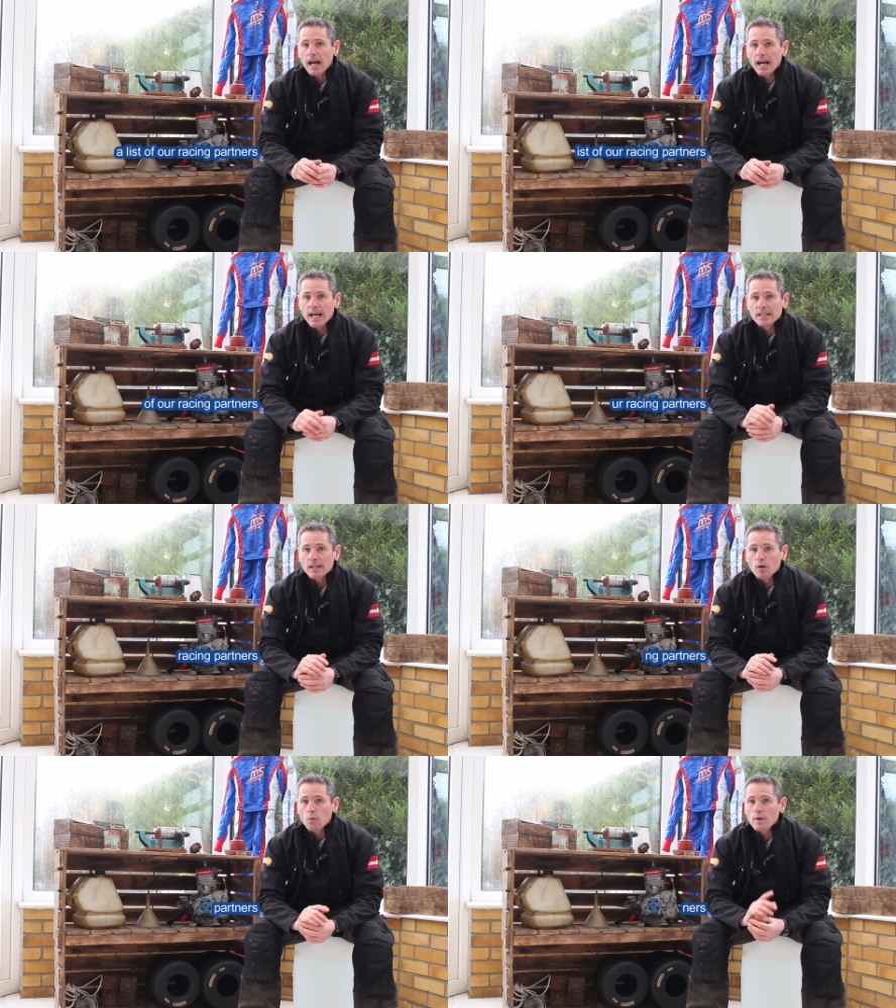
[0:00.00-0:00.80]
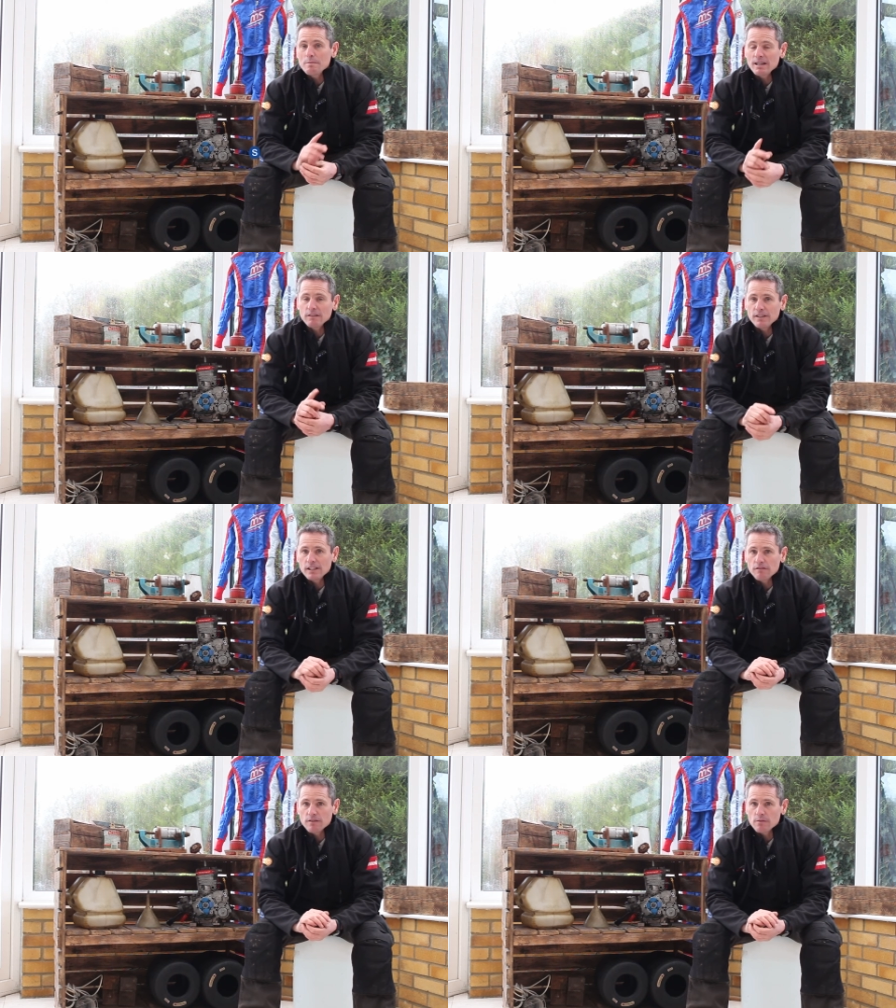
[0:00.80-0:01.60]
And we made a
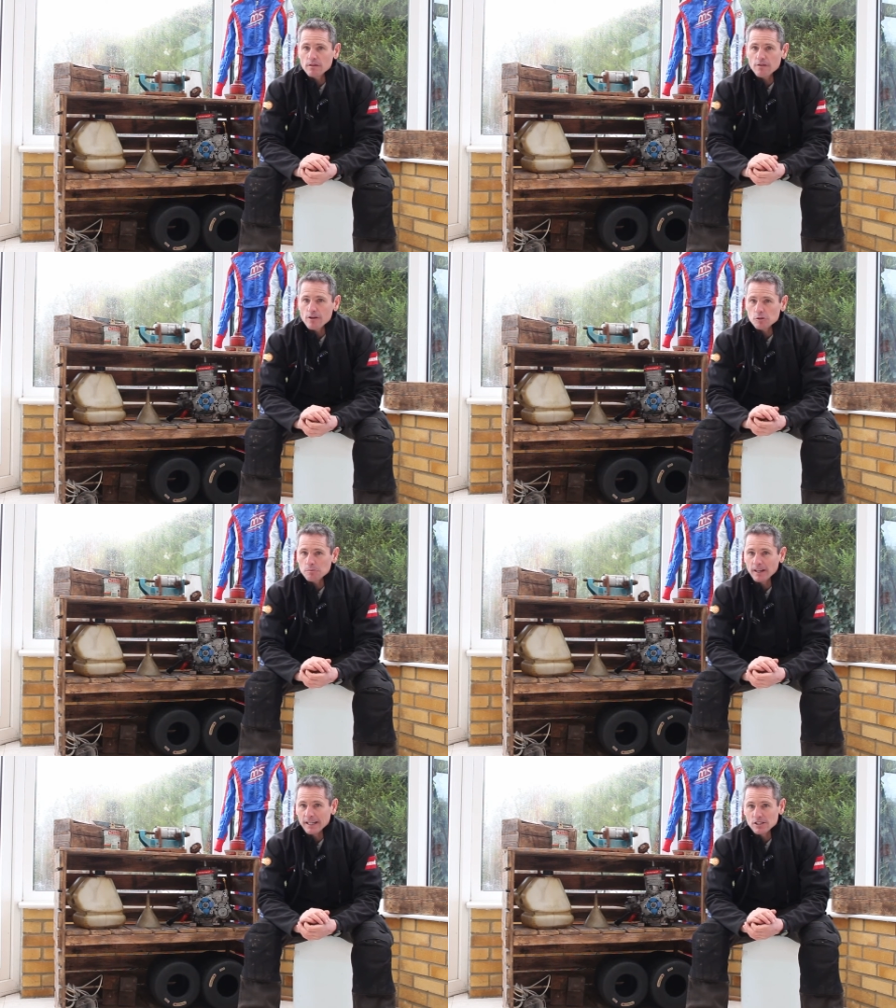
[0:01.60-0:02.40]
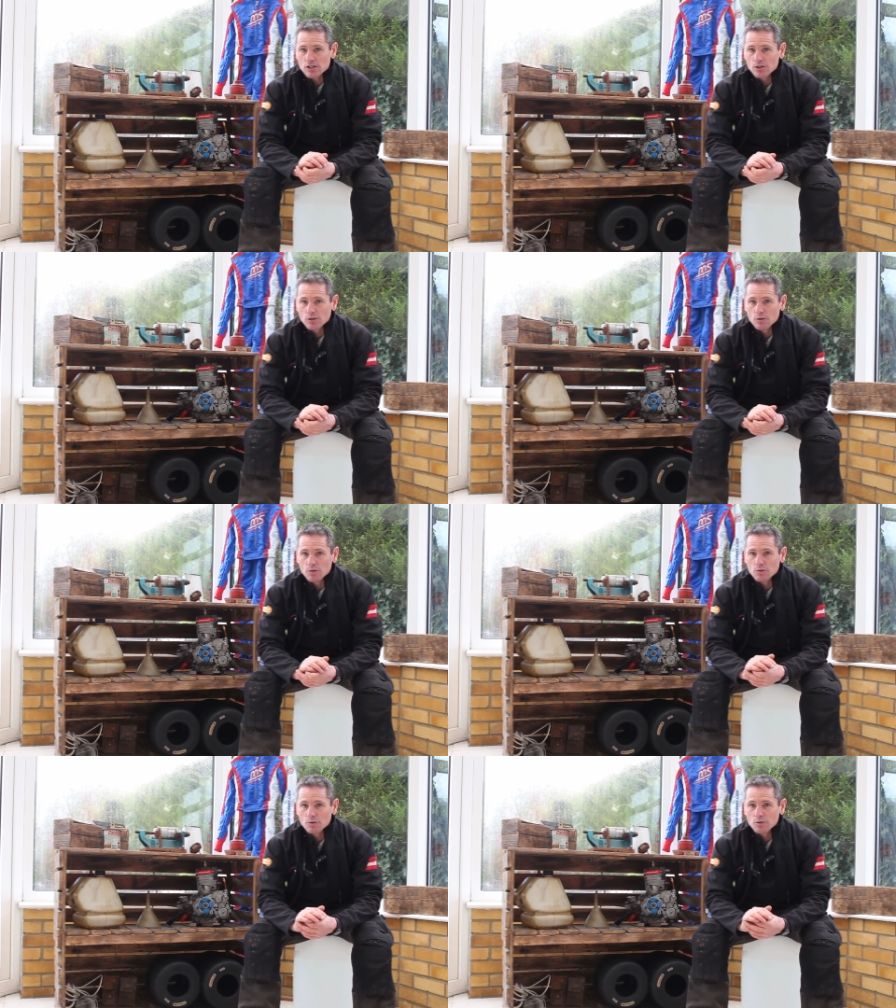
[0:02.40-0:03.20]
video for them in the first place to